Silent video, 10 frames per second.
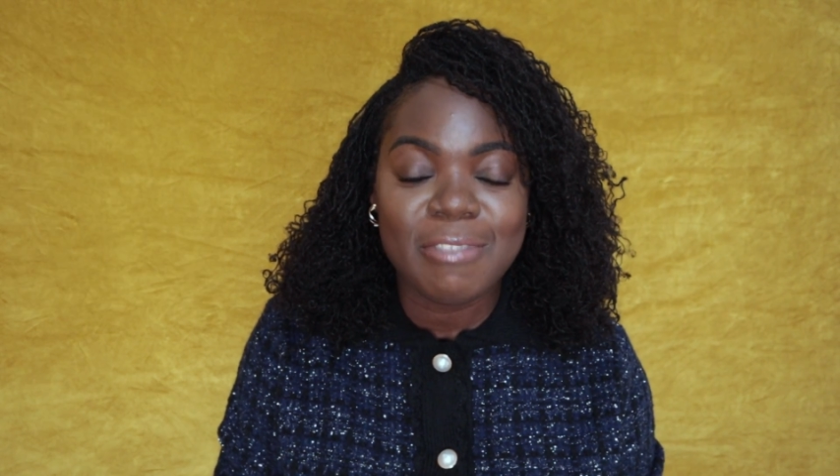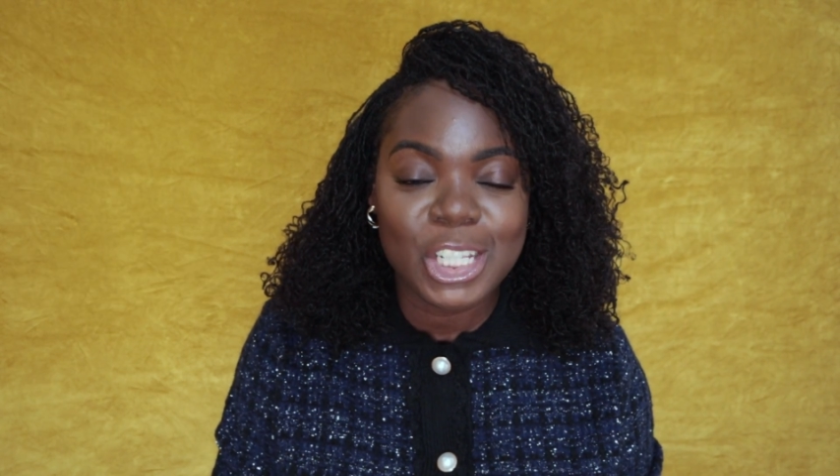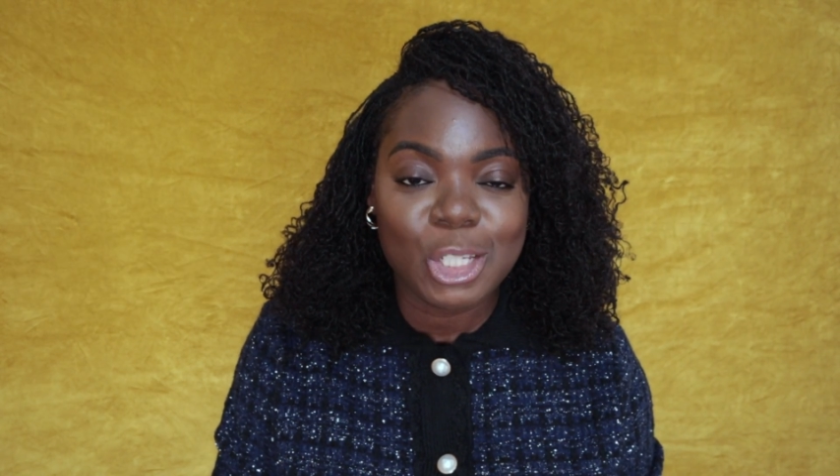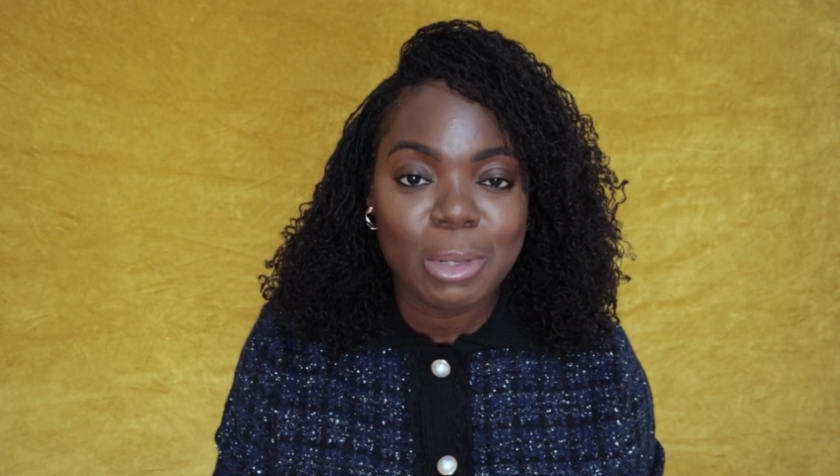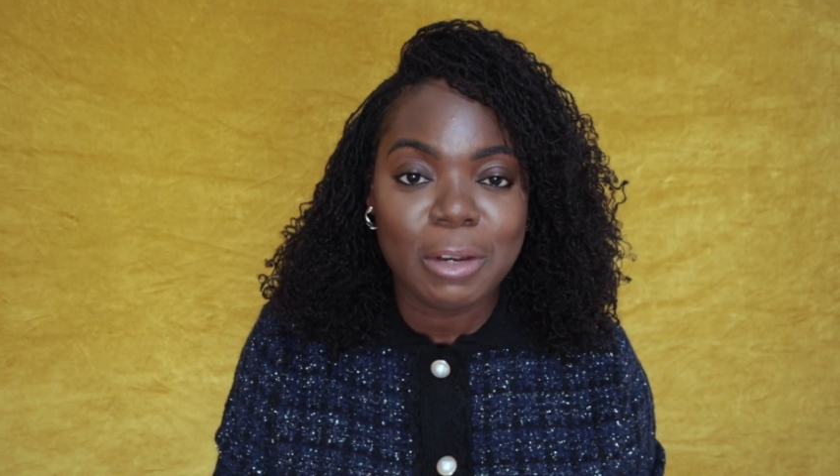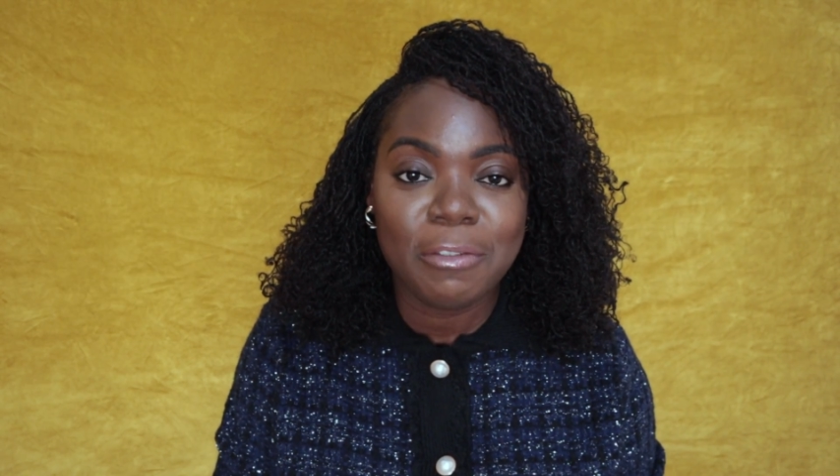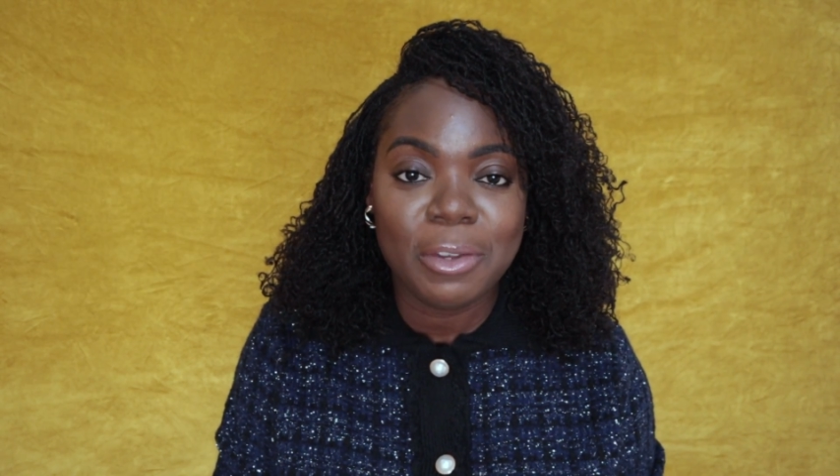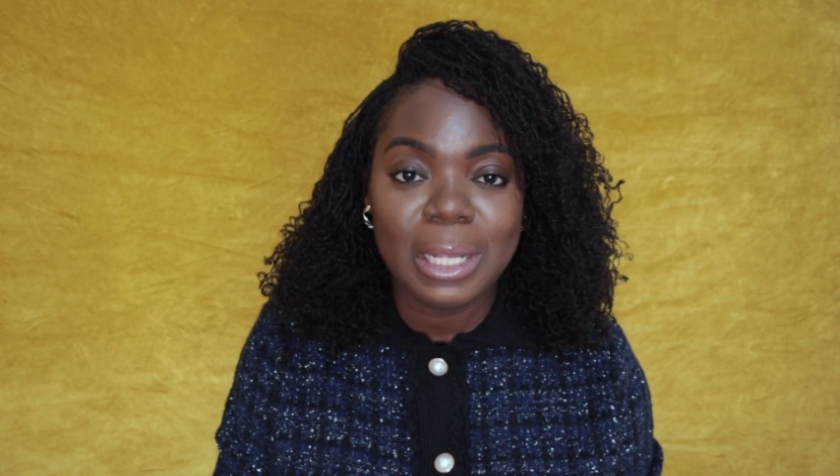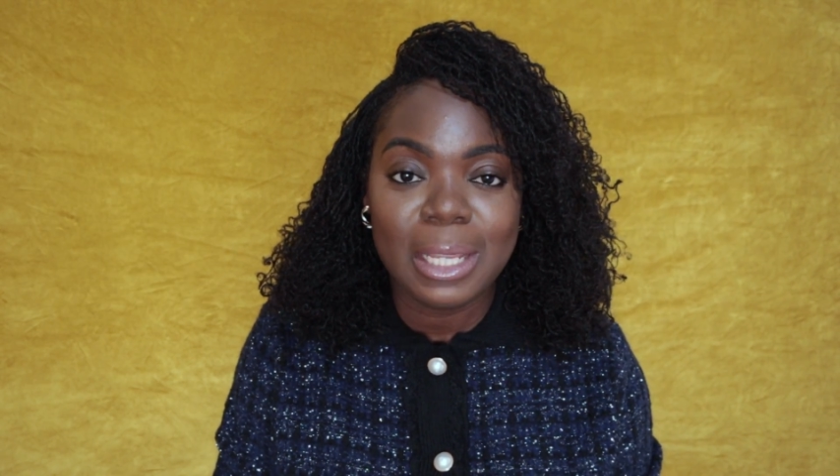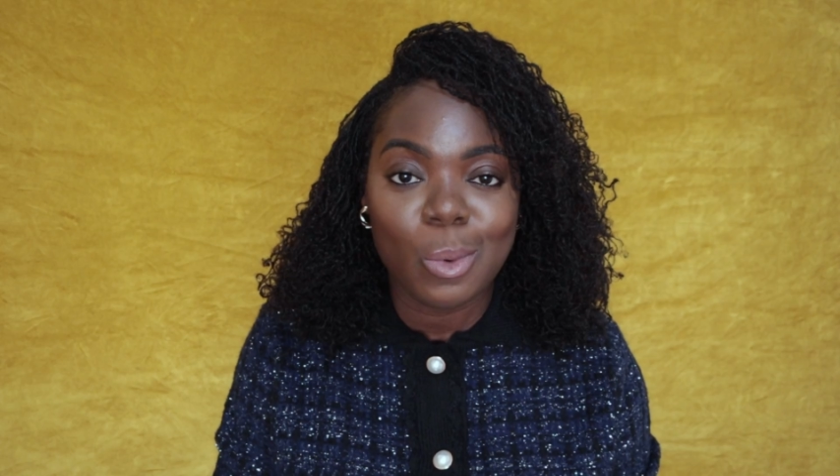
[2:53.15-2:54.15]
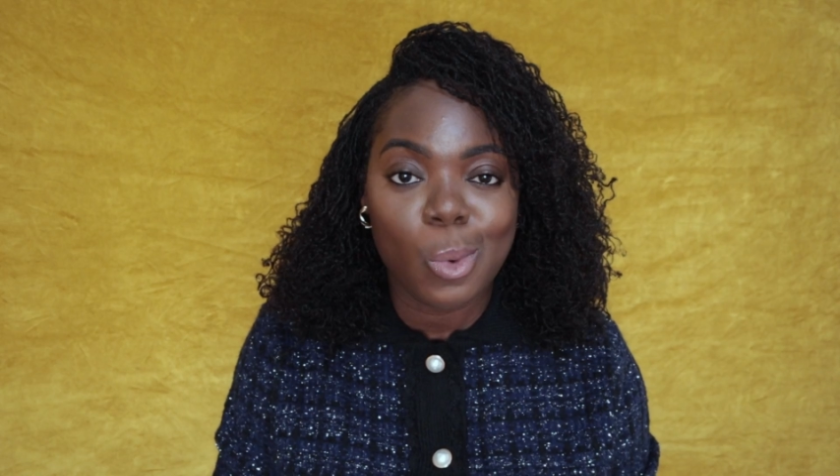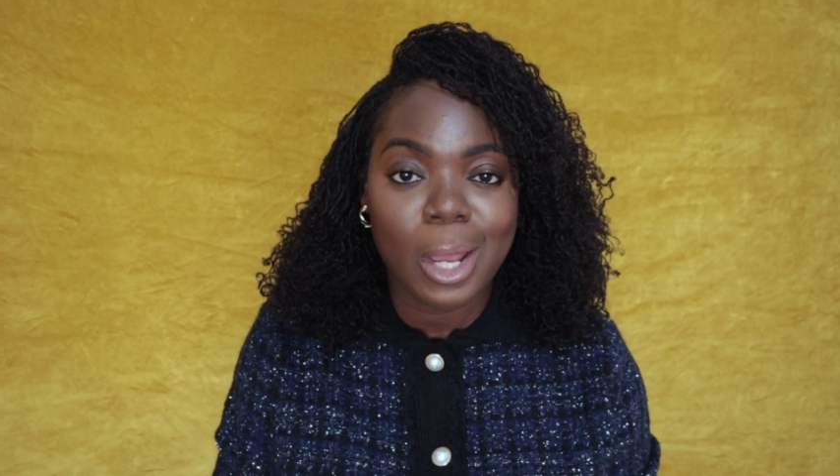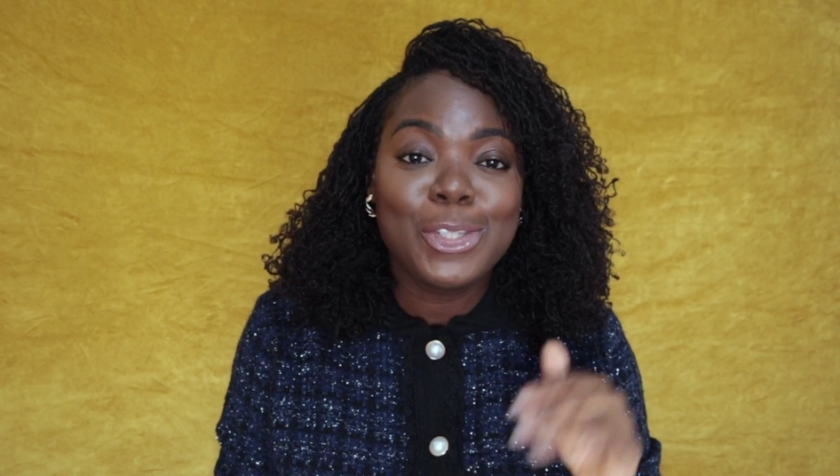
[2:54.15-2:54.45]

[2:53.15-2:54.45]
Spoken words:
regimen for your little one,